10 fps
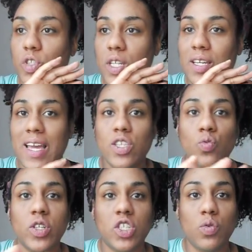gets
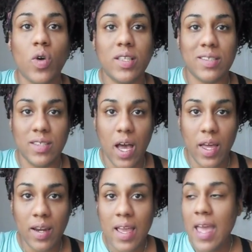what she wants
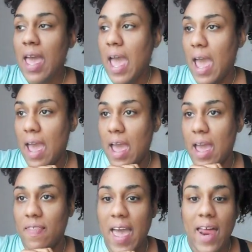done,
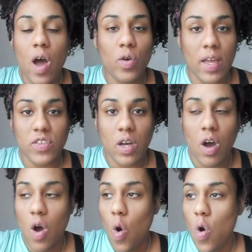and that I'll give to
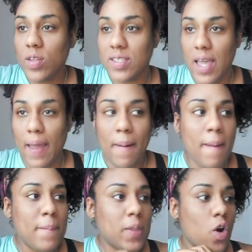her all day.
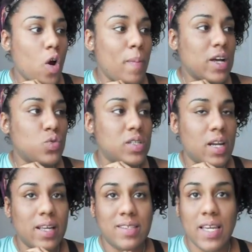curlBox was an
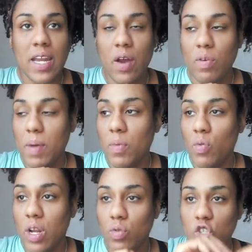idea, and I remember
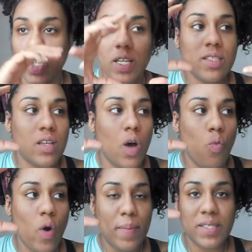when it was just a
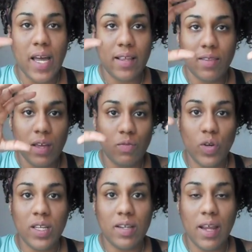website that
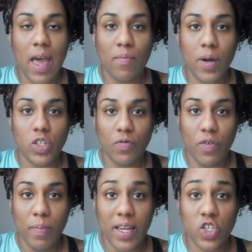really didn't have much
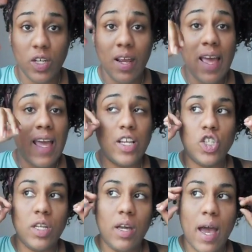information. And I